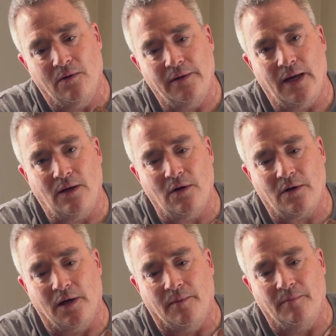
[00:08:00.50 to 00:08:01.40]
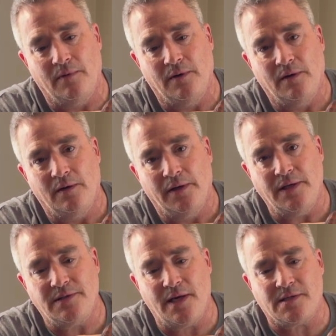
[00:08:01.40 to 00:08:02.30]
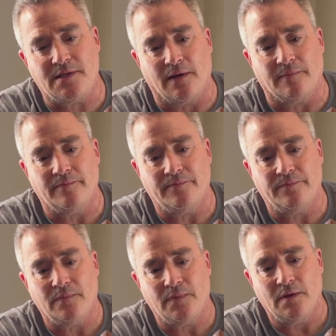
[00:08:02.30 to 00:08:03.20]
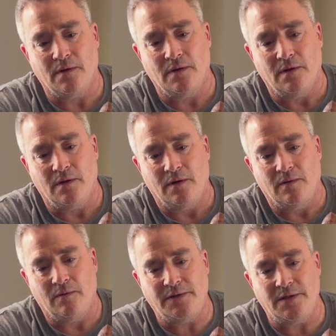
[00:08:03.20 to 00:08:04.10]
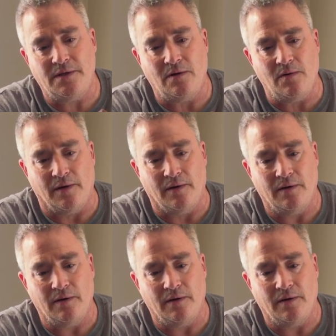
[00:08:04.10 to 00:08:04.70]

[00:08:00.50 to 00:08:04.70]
now look at him. He's hissing. What you doing?